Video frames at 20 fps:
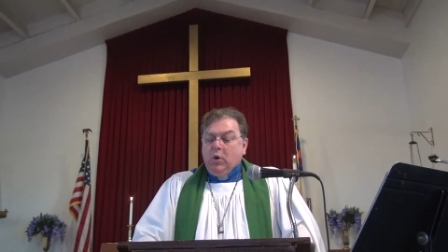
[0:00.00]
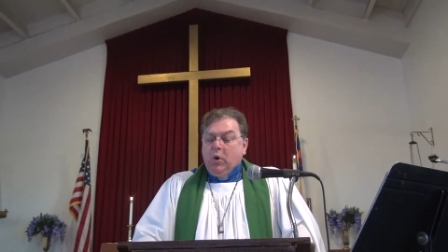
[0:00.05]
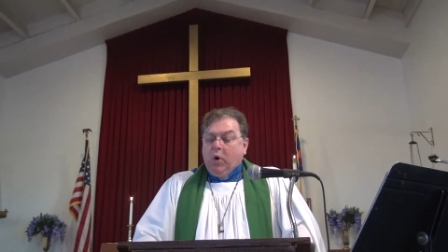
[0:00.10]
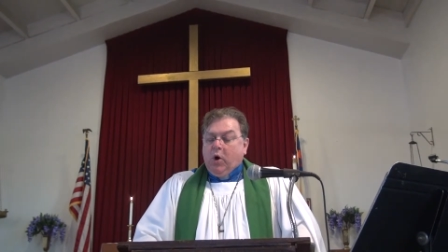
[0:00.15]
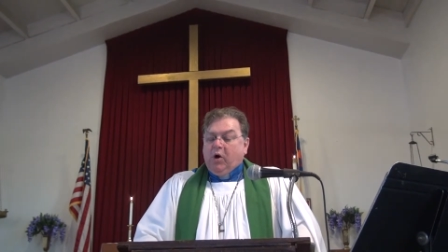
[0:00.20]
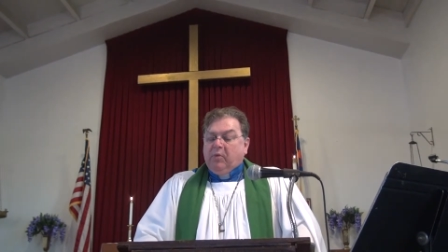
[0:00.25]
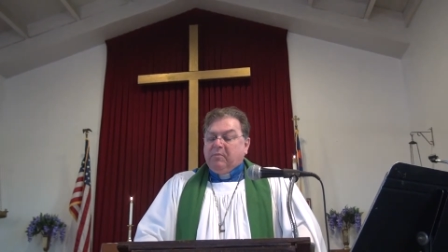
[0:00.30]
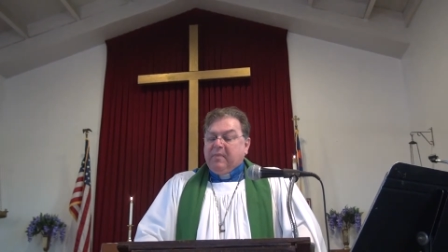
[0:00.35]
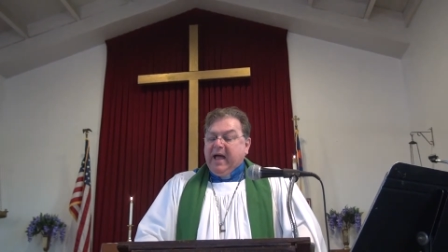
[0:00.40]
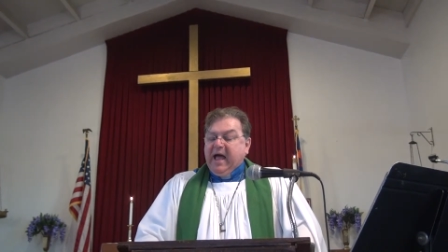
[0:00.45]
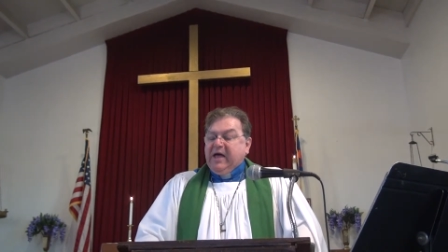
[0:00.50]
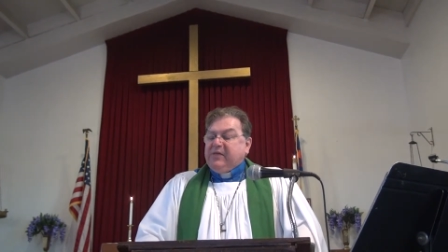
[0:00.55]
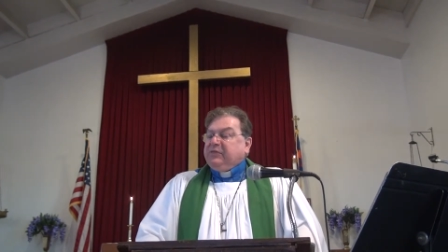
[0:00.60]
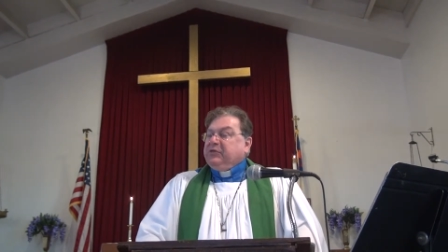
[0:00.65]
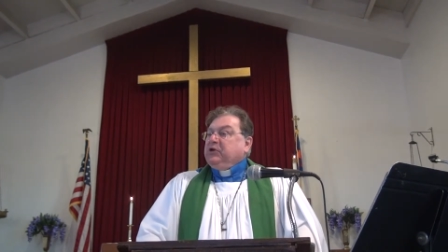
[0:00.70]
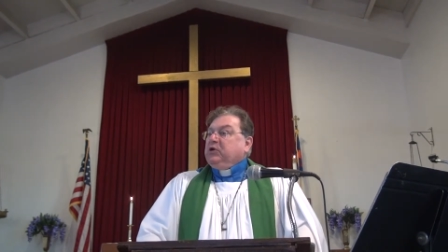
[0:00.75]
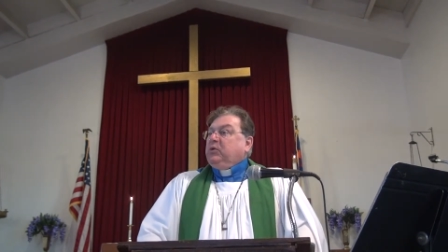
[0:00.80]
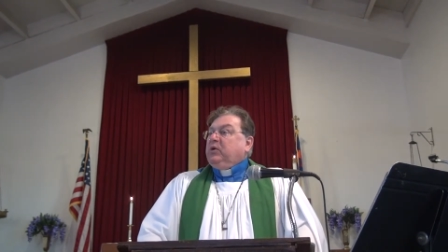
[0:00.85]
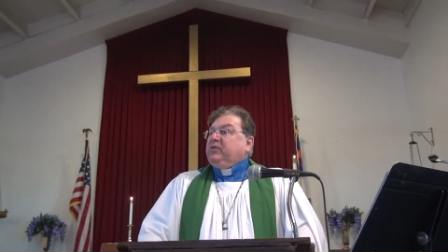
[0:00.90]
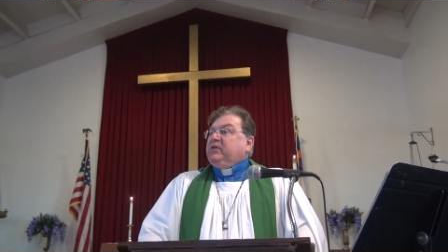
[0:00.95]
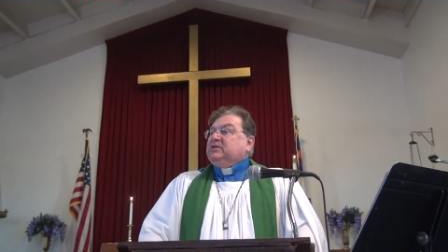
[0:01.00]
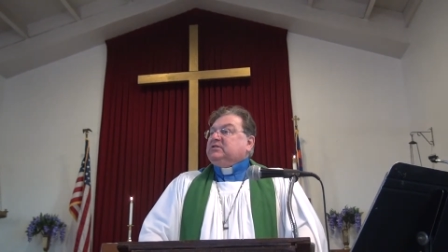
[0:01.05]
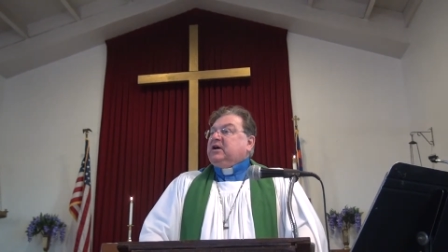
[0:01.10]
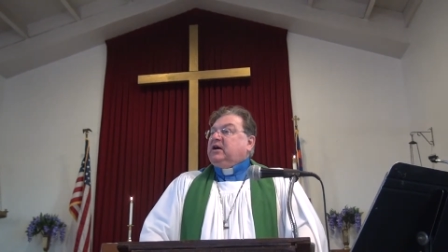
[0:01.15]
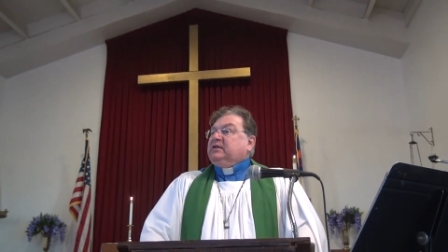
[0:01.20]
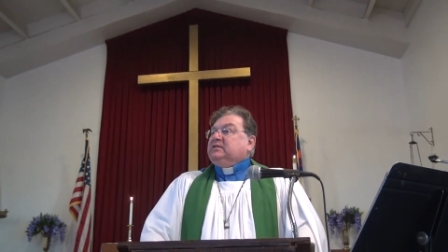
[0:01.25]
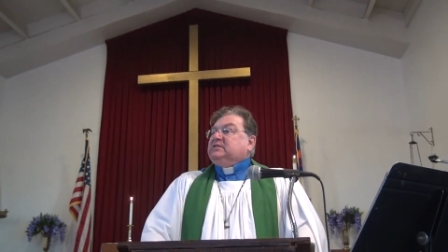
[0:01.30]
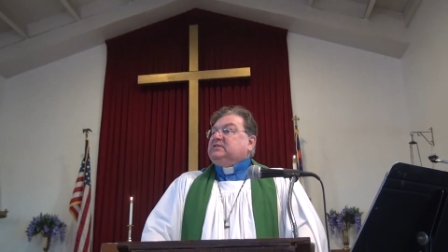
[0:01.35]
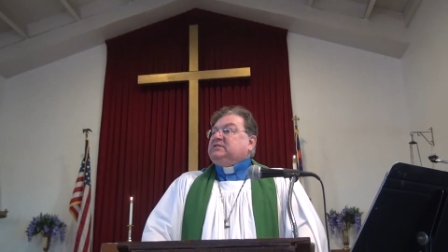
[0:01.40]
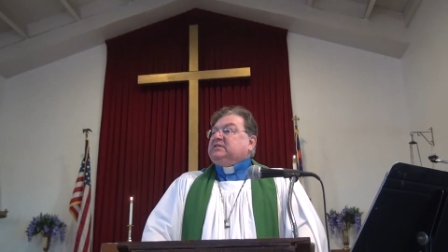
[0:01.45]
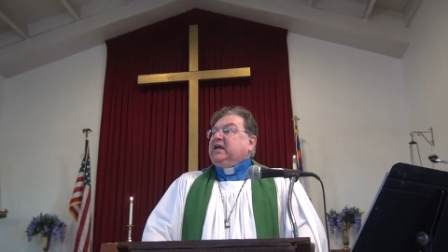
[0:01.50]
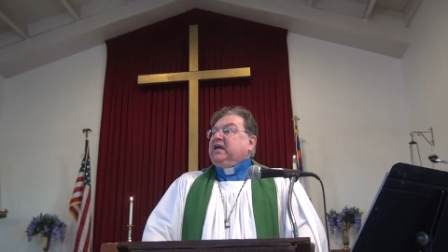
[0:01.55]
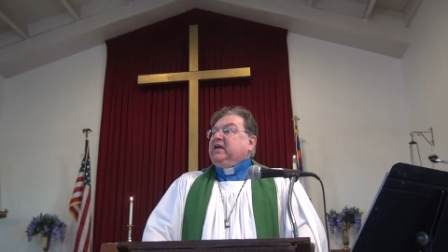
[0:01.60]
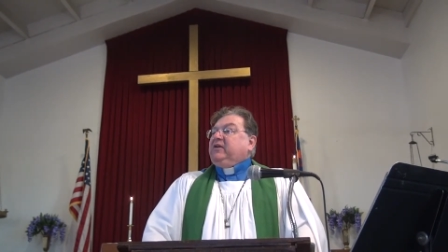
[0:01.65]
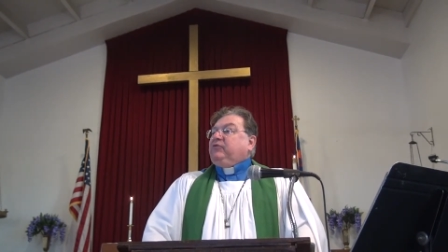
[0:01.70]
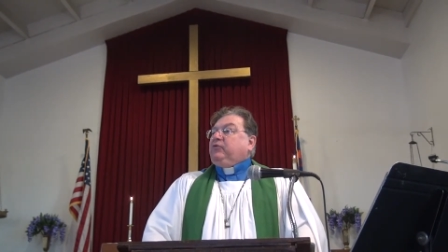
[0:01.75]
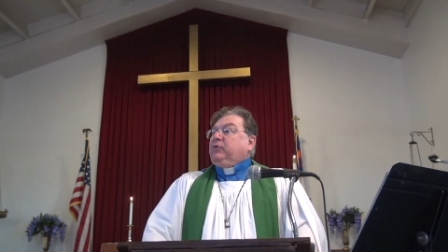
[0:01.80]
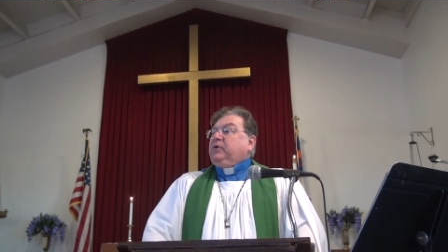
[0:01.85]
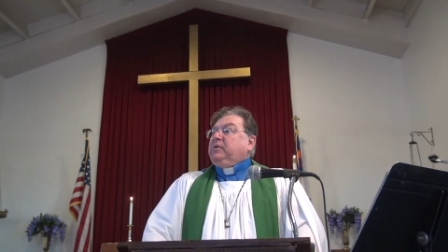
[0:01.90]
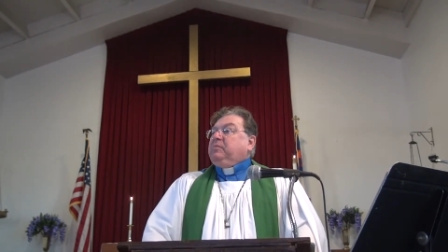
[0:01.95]
or Matthew with his
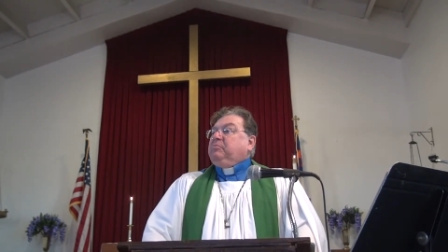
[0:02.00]
unsavory